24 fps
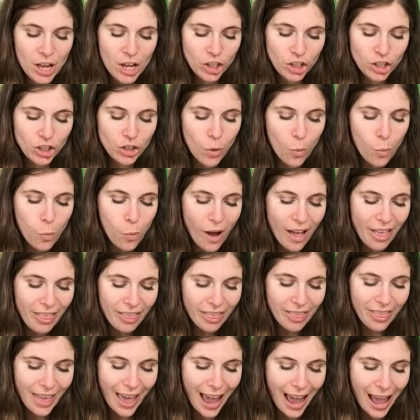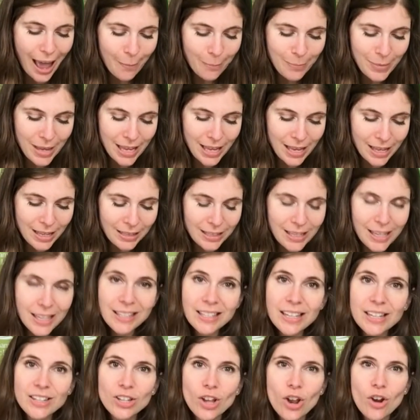So what that means is
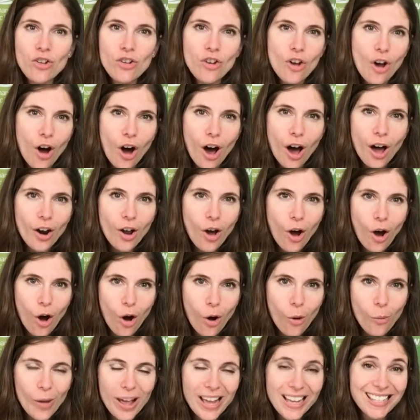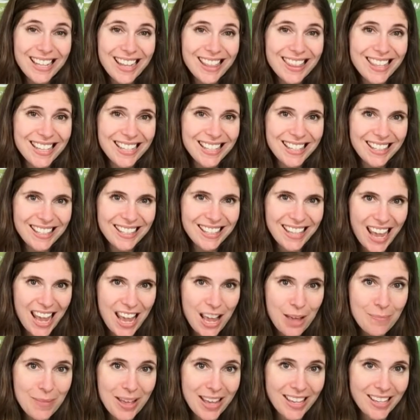it's not always the
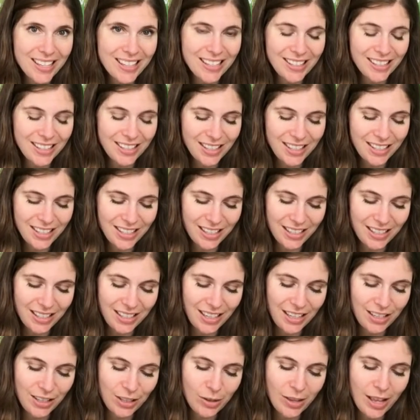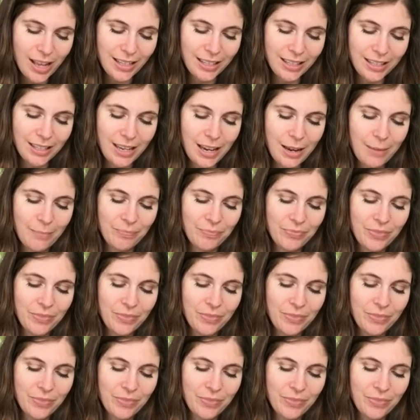same consistency. So let's see.